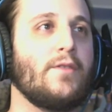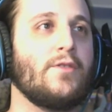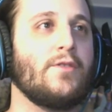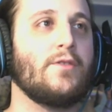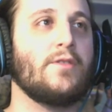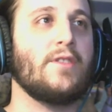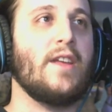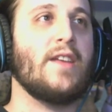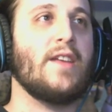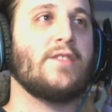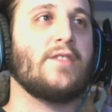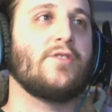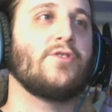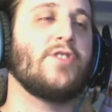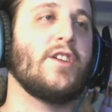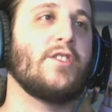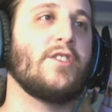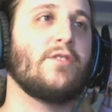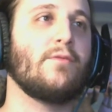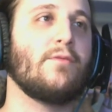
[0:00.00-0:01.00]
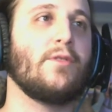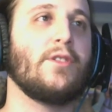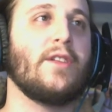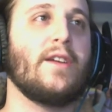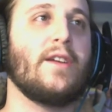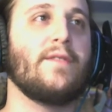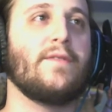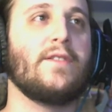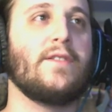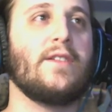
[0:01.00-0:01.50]
Yeah, so change your world,
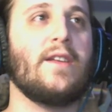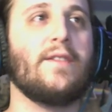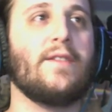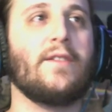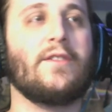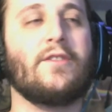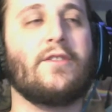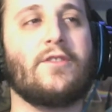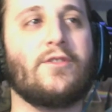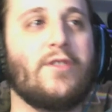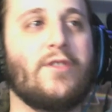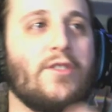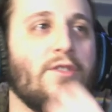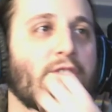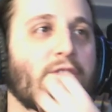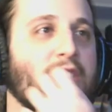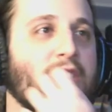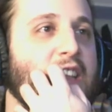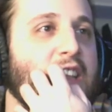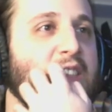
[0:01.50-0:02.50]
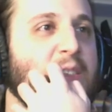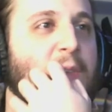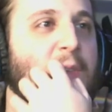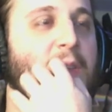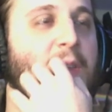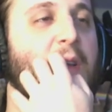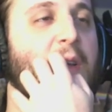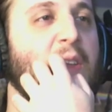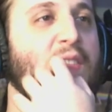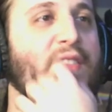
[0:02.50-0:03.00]
life and death under the stranger's of the sun. So
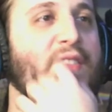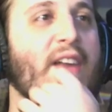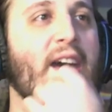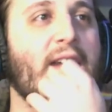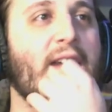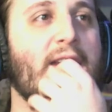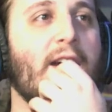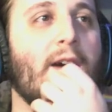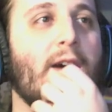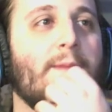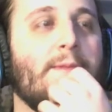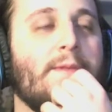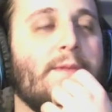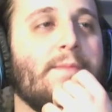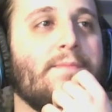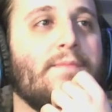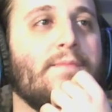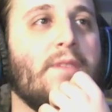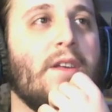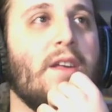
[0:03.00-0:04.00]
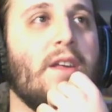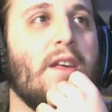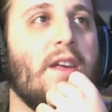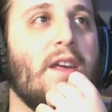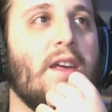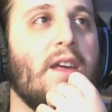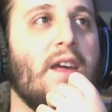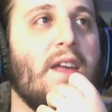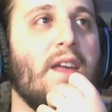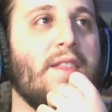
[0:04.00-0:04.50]
hearing that album
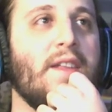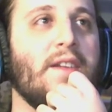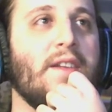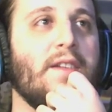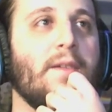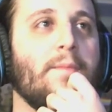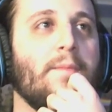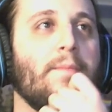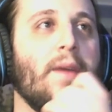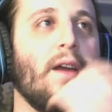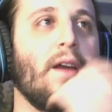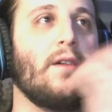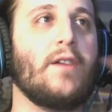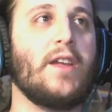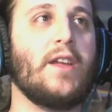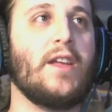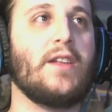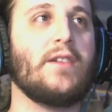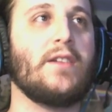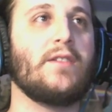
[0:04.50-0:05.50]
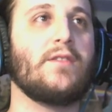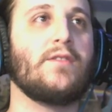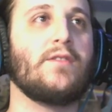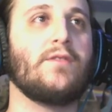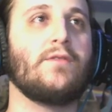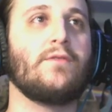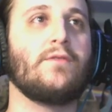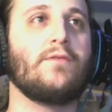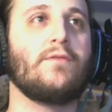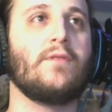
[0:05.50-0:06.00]
and then comparing it
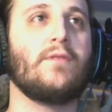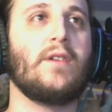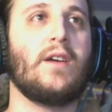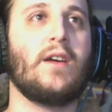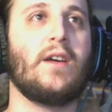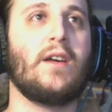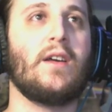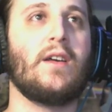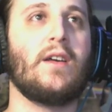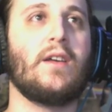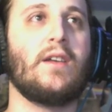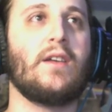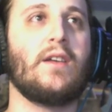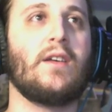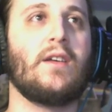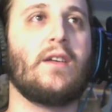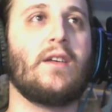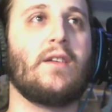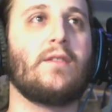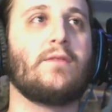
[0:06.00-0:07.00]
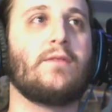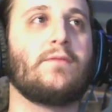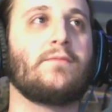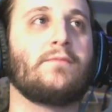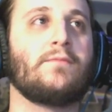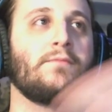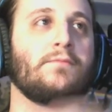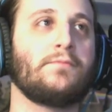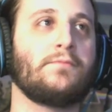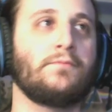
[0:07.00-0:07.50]
to uh,
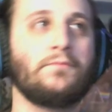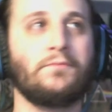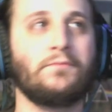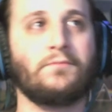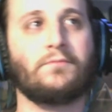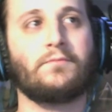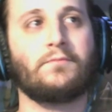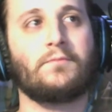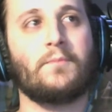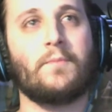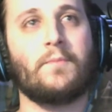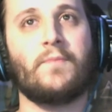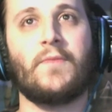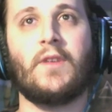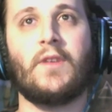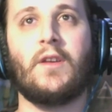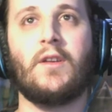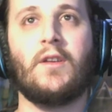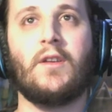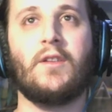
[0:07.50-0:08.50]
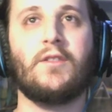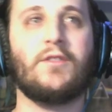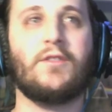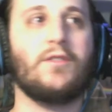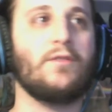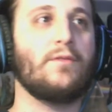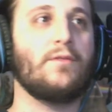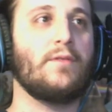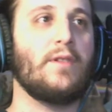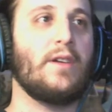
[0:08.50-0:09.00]
uh,
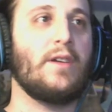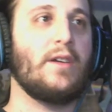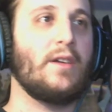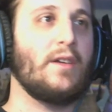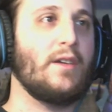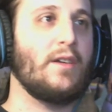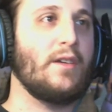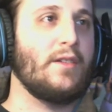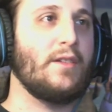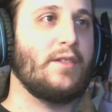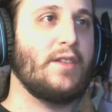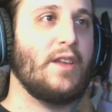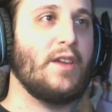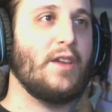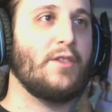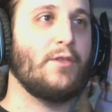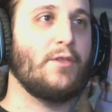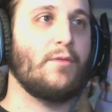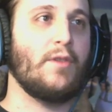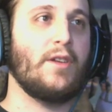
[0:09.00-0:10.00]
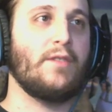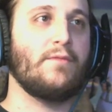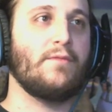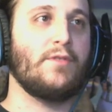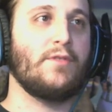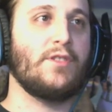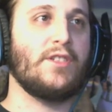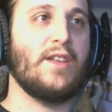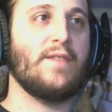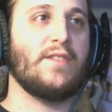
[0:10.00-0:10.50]
to uh, the other one,
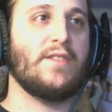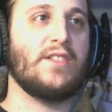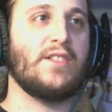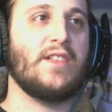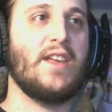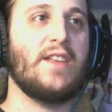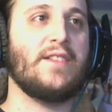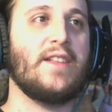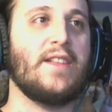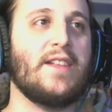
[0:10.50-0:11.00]
which is Heaven's Gate.